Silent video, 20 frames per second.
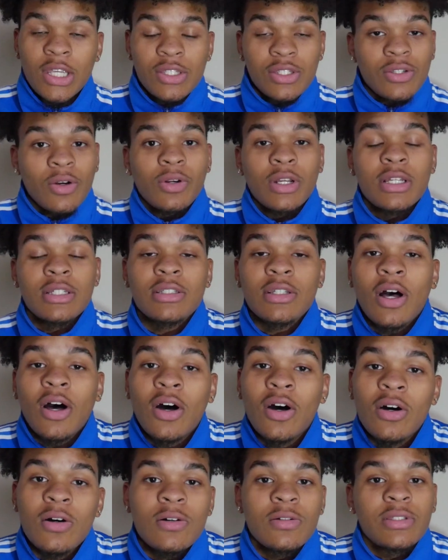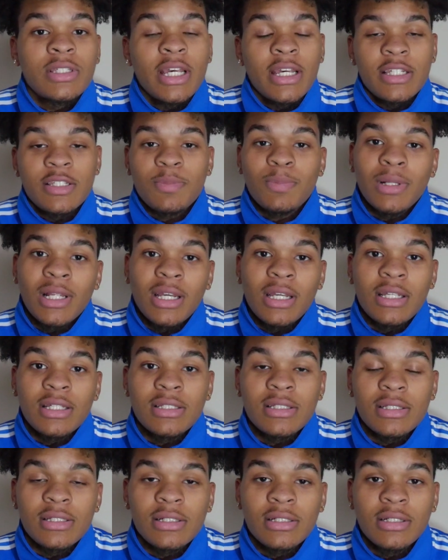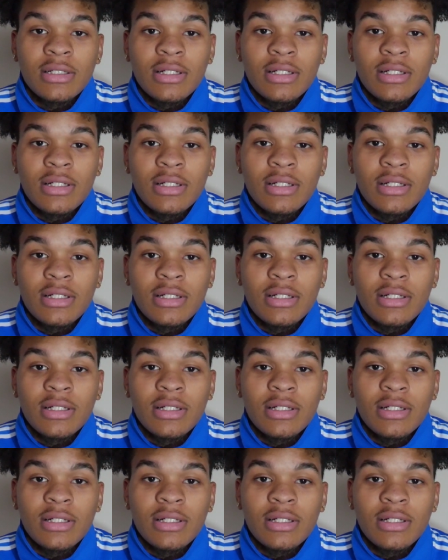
So this all takes place